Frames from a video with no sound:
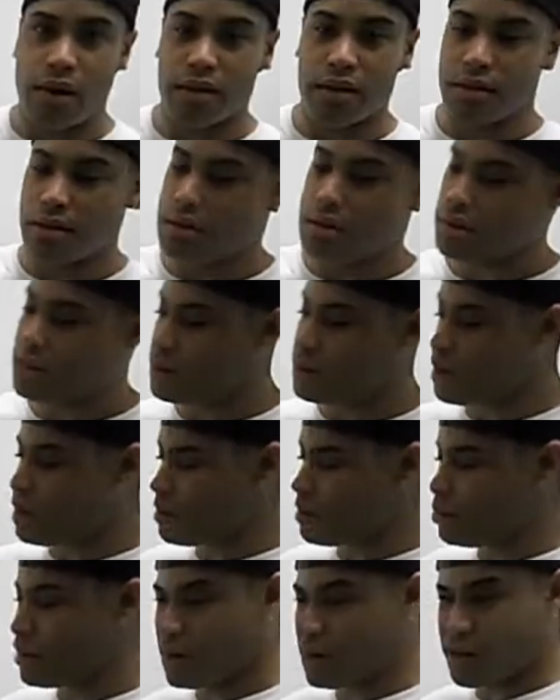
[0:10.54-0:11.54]
rice.
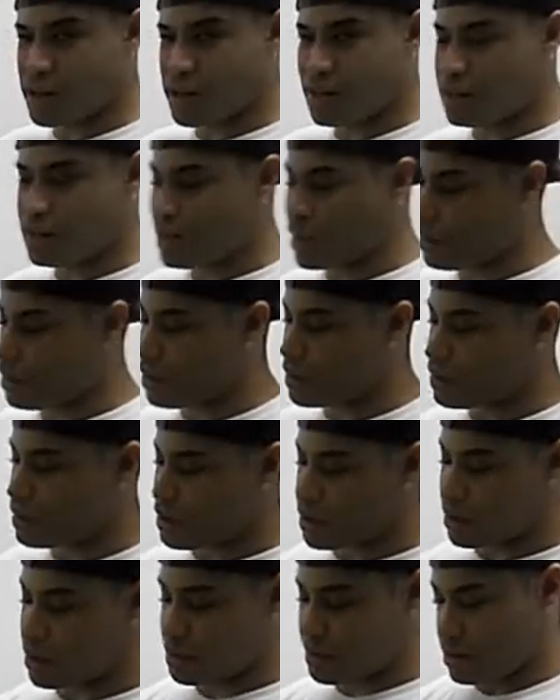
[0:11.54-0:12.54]
I put it in a container like
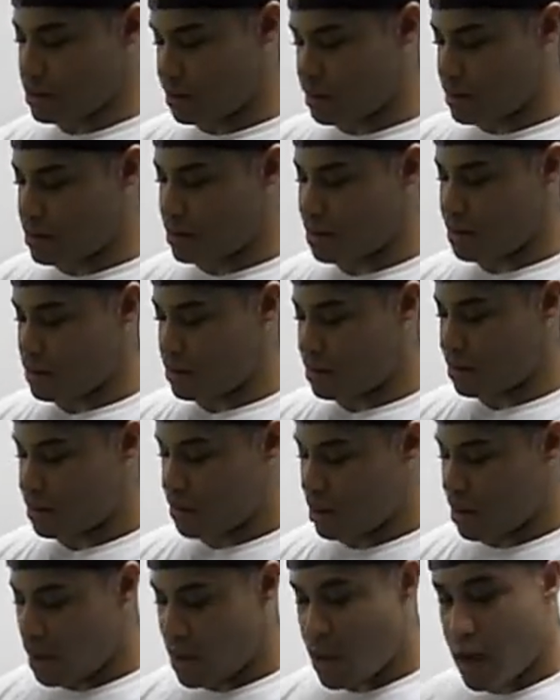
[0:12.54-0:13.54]
that because
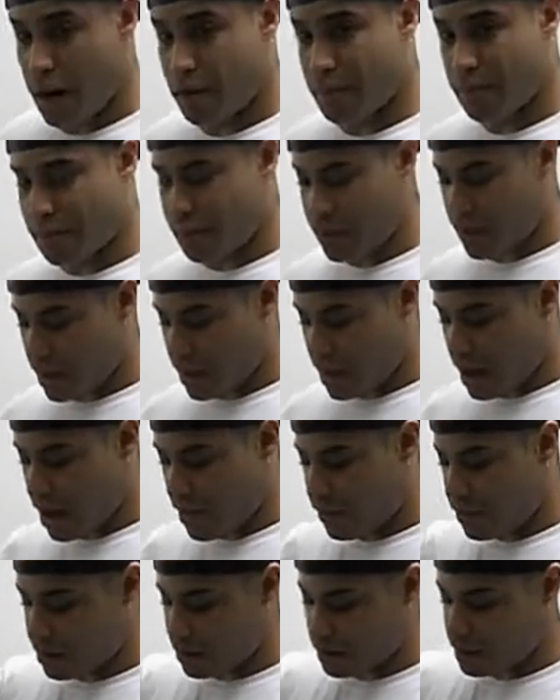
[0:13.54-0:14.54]
I don't feel like
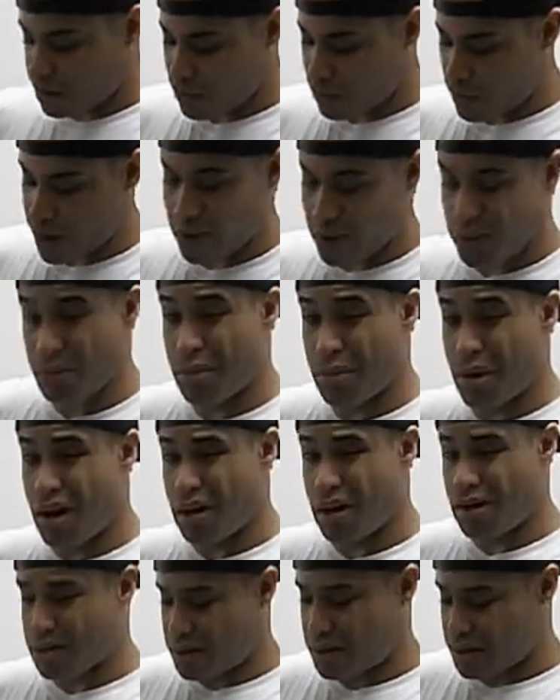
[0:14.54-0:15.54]
having it in the regular
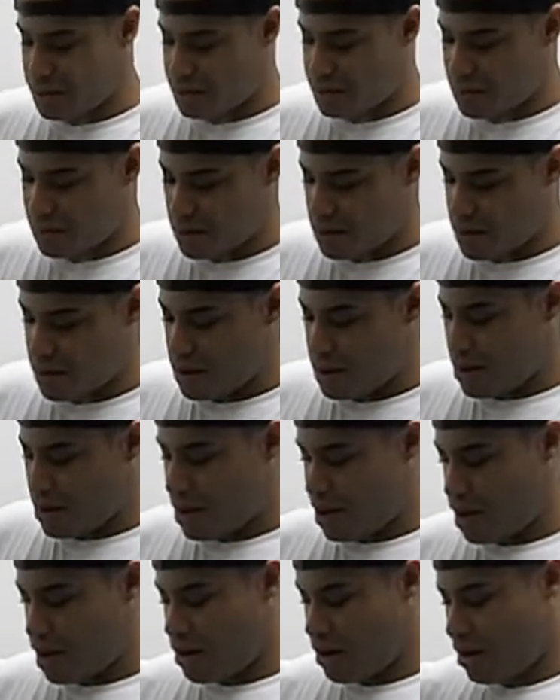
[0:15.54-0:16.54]
box
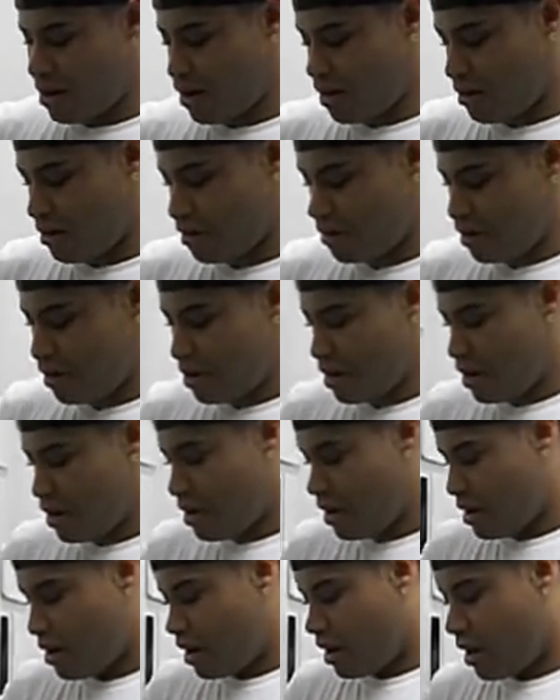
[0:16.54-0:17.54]
and
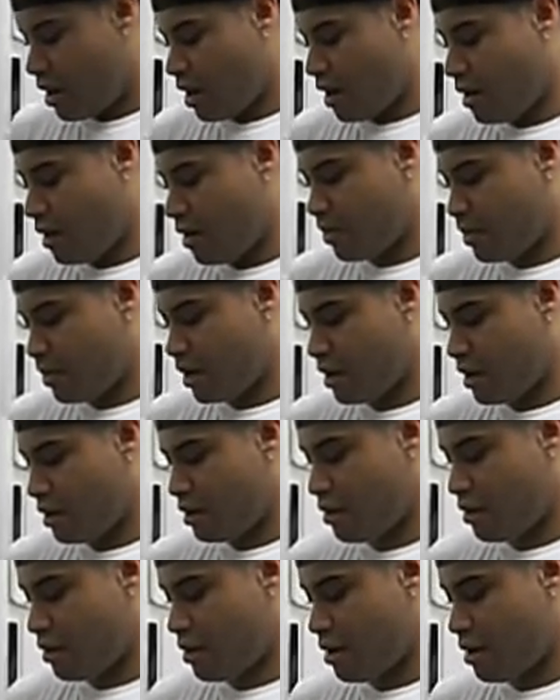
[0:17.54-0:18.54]
end up
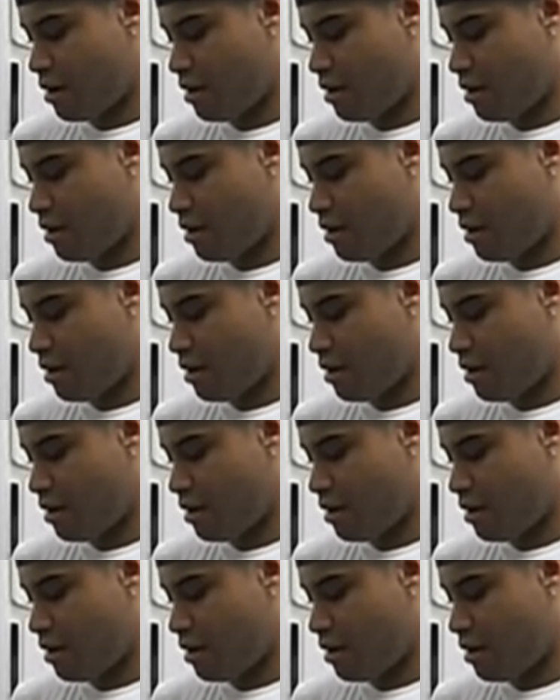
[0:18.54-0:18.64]
getting